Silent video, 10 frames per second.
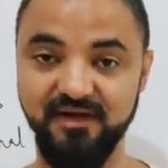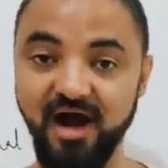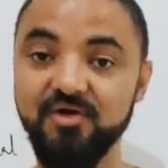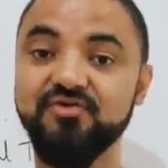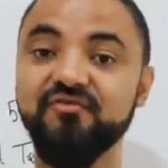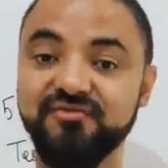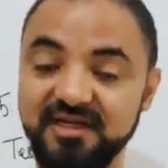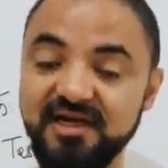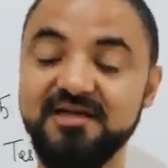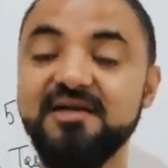Out of
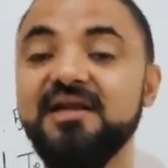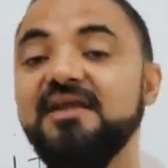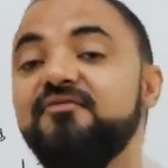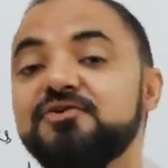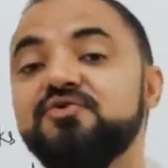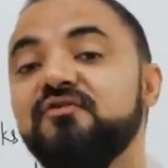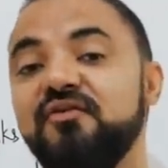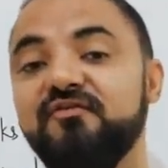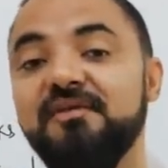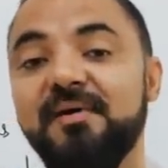300, if you score
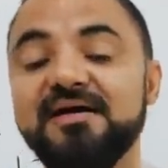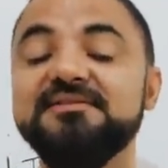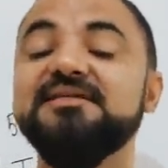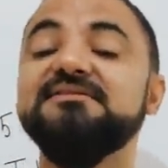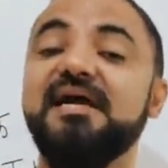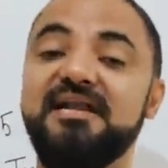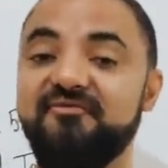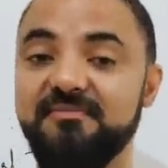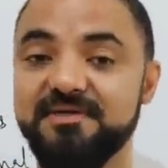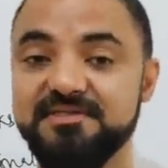50 marks, that's
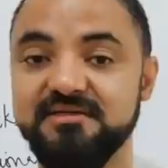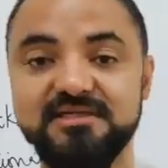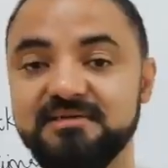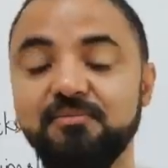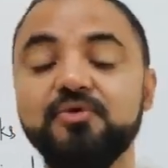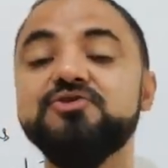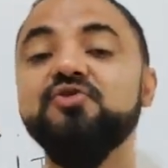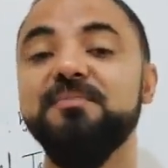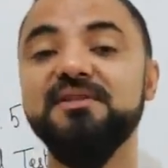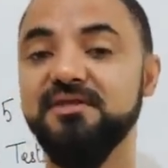95%. That's the most
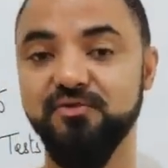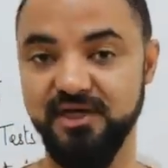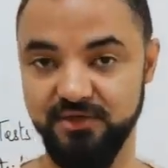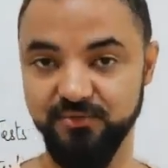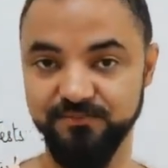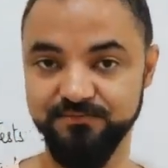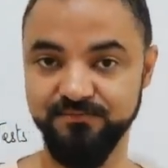stupid thing you can do.